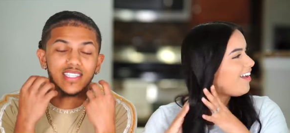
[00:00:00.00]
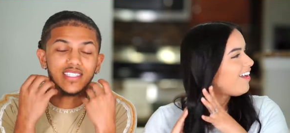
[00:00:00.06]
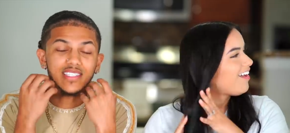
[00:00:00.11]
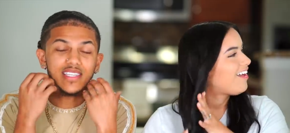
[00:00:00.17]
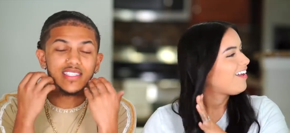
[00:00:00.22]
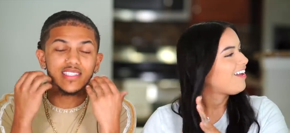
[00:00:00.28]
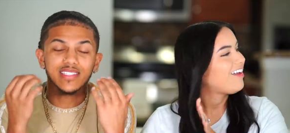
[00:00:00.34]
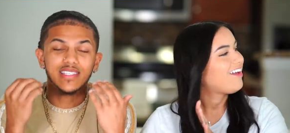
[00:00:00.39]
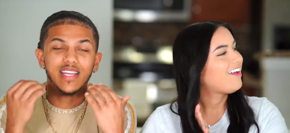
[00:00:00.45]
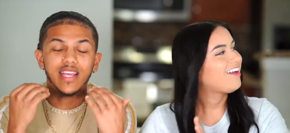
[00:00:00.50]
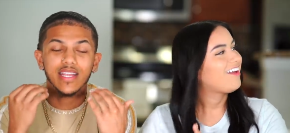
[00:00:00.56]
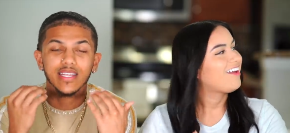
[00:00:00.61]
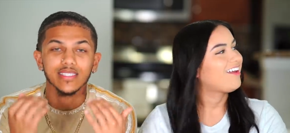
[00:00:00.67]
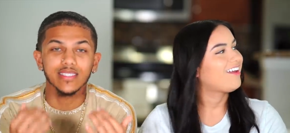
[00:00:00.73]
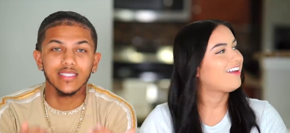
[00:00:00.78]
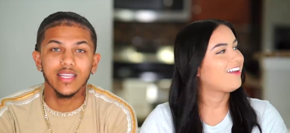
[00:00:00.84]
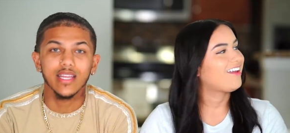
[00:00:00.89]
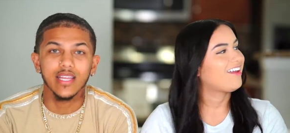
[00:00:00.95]
Speaker 1: It's
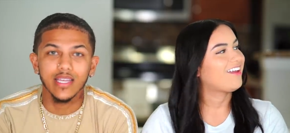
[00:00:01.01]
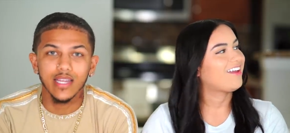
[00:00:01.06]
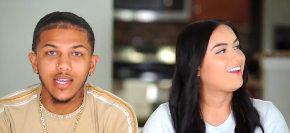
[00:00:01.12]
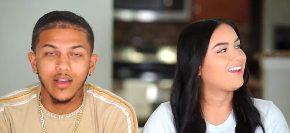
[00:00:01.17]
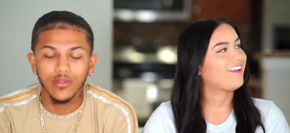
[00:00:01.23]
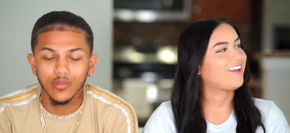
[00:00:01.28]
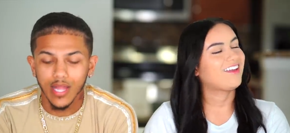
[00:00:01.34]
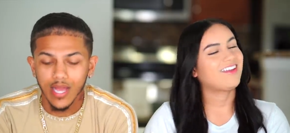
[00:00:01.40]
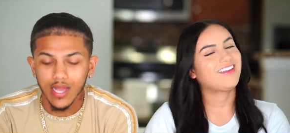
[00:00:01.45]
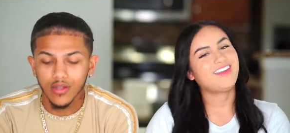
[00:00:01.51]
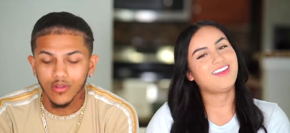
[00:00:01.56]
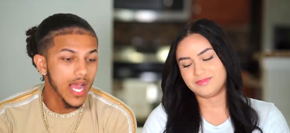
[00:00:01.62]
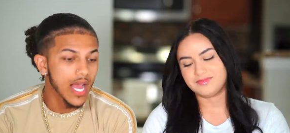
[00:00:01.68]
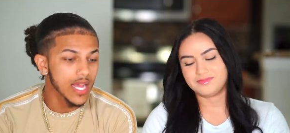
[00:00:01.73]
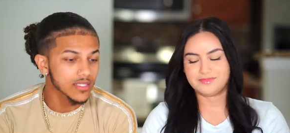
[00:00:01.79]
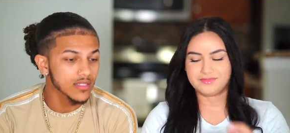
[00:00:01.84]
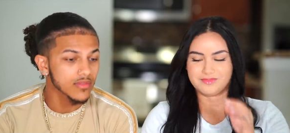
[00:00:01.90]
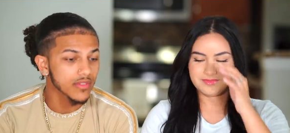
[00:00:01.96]
insane saying it out loud.
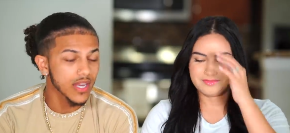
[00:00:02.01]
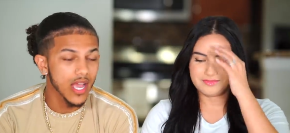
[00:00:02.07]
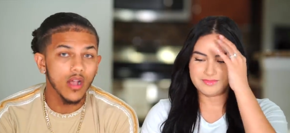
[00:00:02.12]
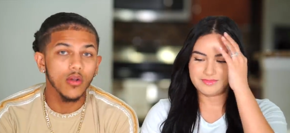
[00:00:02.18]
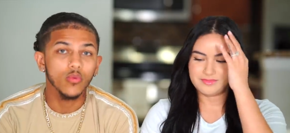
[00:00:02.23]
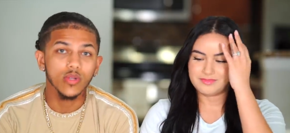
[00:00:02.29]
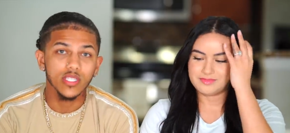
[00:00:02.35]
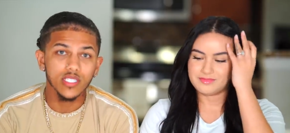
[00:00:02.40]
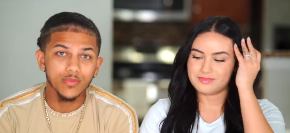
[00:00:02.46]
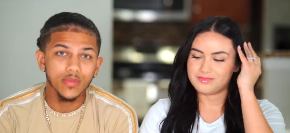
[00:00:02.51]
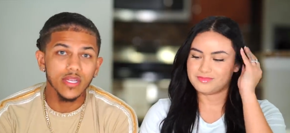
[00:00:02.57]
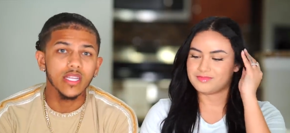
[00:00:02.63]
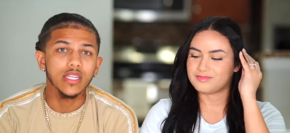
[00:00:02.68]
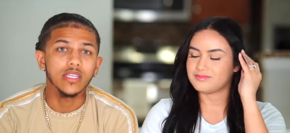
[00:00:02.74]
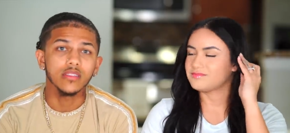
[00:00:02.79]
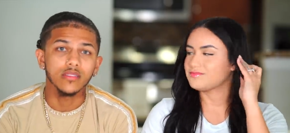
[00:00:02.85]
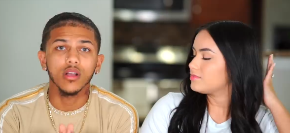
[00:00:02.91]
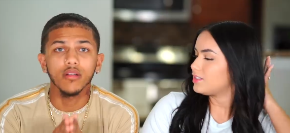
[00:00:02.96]
As of now, we
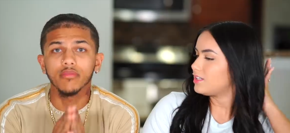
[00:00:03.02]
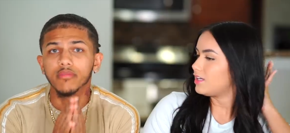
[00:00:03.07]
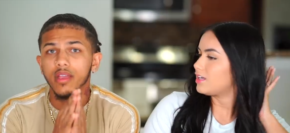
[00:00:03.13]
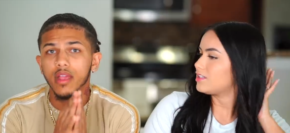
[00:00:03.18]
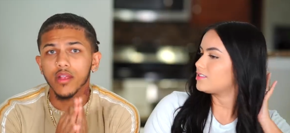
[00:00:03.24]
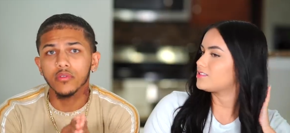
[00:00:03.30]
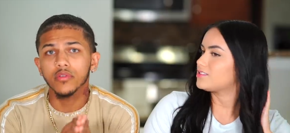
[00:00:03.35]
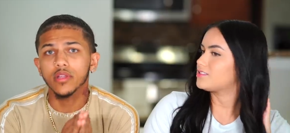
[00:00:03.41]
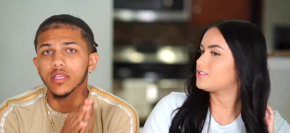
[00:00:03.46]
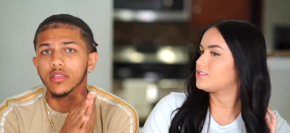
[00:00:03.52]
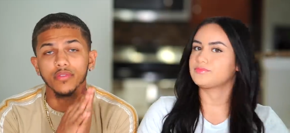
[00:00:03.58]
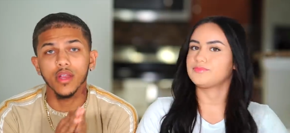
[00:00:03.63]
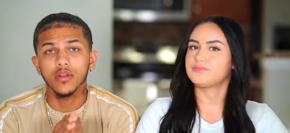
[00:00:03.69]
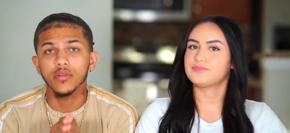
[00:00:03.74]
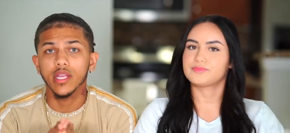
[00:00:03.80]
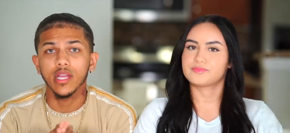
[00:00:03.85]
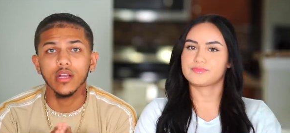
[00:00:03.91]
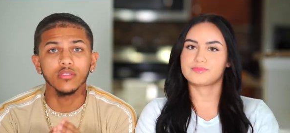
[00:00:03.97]
spend a
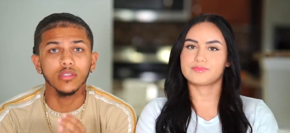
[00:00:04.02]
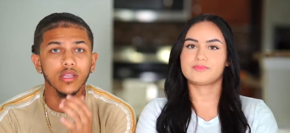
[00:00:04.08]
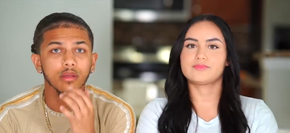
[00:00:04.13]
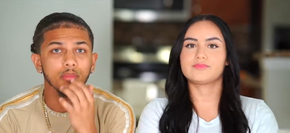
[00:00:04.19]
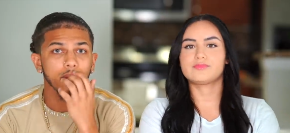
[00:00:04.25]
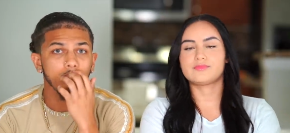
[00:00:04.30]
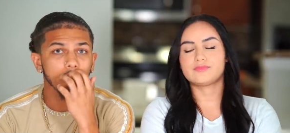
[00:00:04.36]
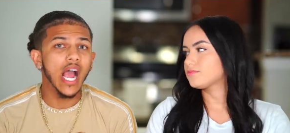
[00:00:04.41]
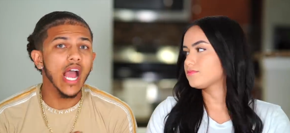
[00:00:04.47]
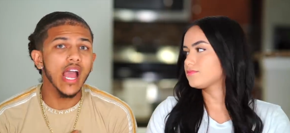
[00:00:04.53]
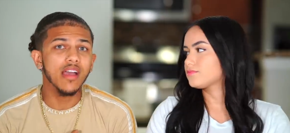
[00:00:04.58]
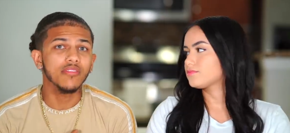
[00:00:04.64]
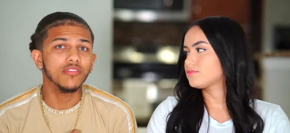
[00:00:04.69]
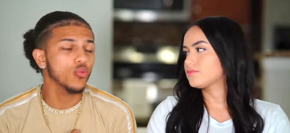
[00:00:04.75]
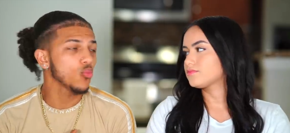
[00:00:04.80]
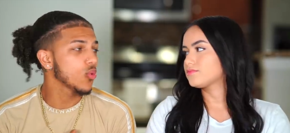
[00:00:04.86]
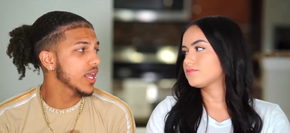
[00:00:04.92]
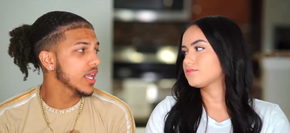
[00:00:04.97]
very healthy amount. I
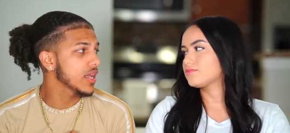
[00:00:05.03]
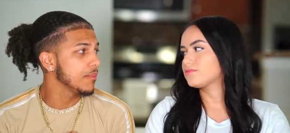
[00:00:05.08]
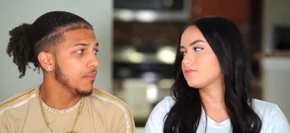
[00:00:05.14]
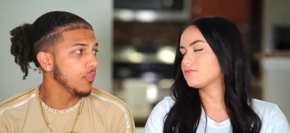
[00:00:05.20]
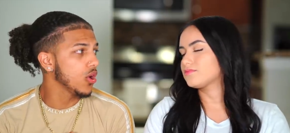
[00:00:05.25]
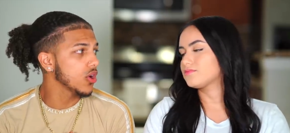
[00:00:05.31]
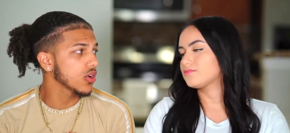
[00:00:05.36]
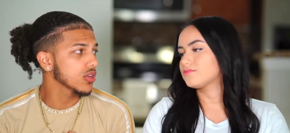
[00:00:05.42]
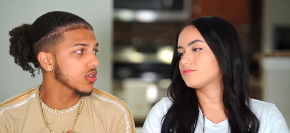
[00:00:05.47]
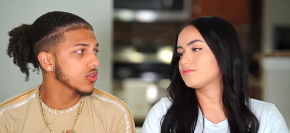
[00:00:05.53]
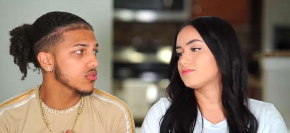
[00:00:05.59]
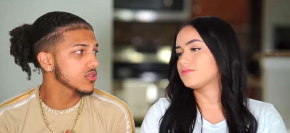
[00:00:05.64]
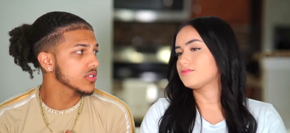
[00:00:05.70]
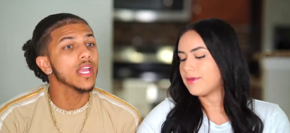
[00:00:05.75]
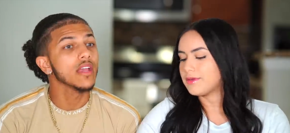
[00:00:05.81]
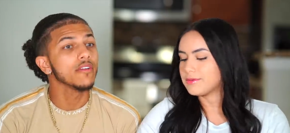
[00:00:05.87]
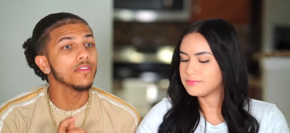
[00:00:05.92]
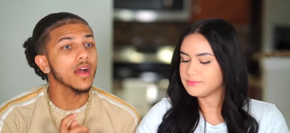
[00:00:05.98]
haven't went and bought
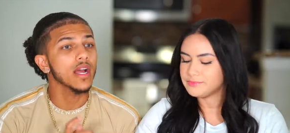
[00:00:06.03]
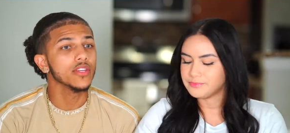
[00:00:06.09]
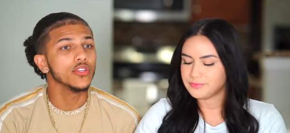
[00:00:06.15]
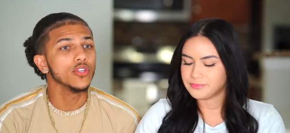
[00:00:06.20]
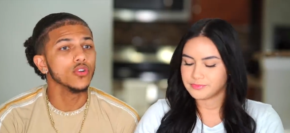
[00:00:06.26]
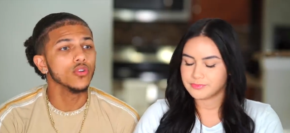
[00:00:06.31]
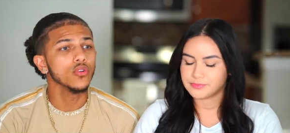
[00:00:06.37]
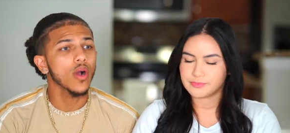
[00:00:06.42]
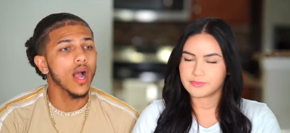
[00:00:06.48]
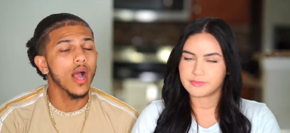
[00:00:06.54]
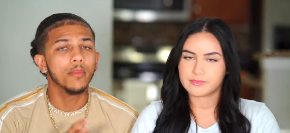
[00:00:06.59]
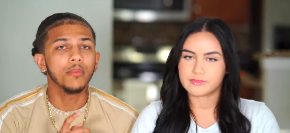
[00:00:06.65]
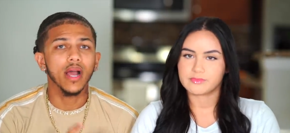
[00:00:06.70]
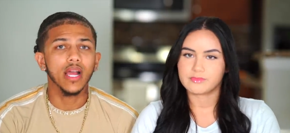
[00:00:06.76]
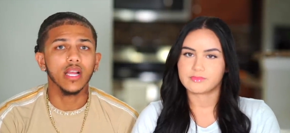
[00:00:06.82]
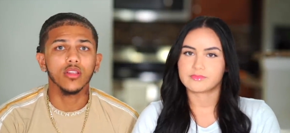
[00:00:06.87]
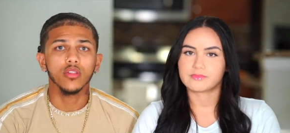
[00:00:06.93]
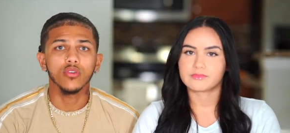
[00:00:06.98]
clothes. If I do, I
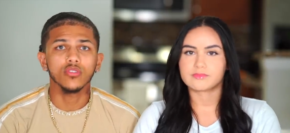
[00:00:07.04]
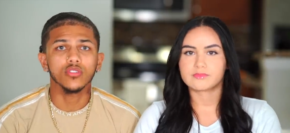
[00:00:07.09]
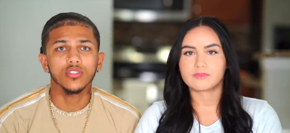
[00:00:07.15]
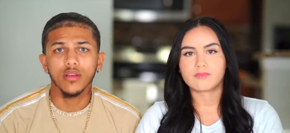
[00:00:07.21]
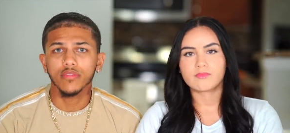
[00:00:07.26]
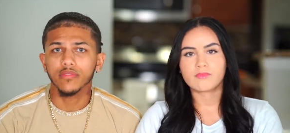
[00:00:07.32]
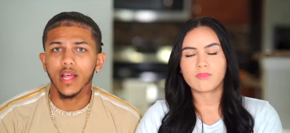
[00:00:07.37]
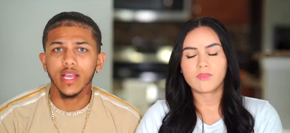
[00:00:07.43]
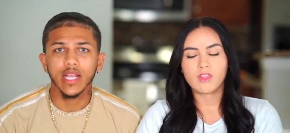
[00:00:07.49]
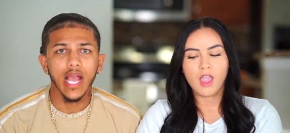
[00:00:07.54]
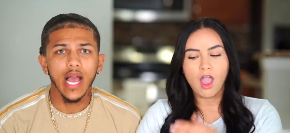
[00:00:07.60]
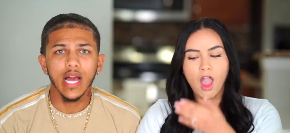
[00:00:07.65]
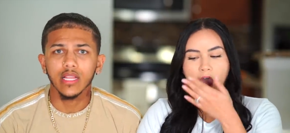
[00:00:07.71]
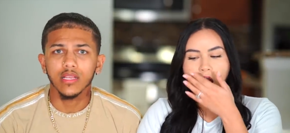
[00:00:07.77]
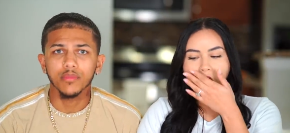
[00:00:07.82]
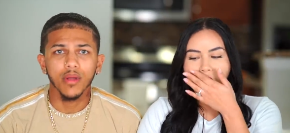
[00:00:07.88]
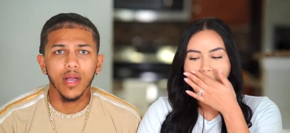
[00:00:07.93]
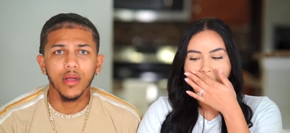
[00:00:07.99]
buy clothes off like
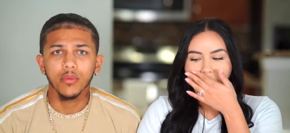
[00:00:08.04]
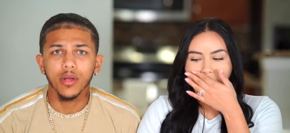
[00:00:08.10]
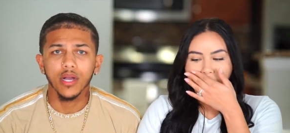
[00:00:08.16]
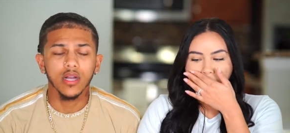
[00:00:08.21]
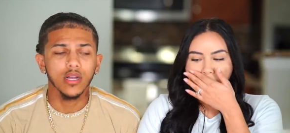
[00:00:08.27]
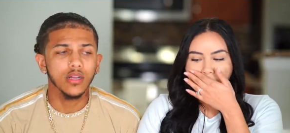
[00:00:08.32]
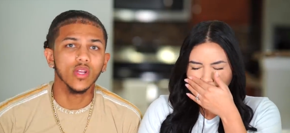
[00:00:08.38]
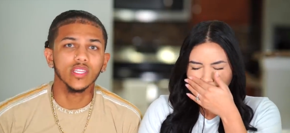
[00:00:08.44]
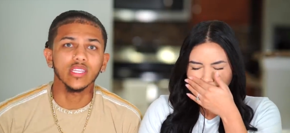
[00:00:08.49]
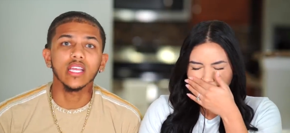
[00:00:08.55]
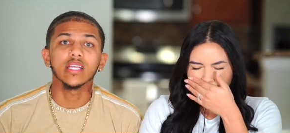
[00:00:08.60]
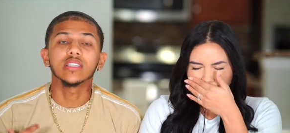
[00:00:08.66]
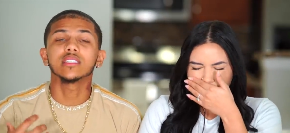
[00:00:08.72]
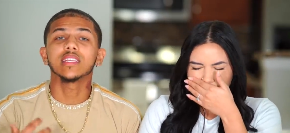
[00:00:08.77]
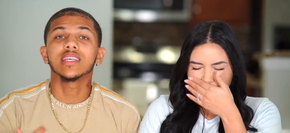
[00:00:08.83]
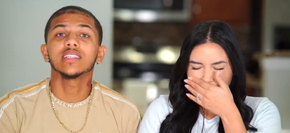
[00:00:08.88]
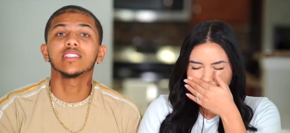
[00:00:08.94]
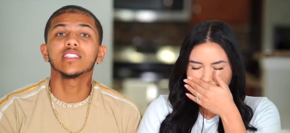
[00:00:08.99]
Alibaba with the
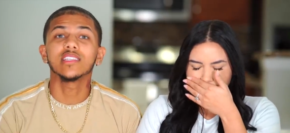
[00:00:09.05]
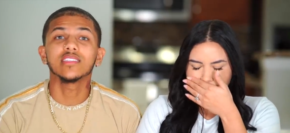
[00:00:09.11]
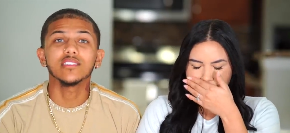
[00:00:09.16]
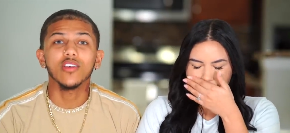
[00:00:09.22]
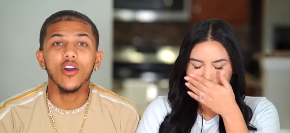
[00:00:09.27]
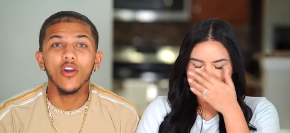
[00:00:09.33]
intentions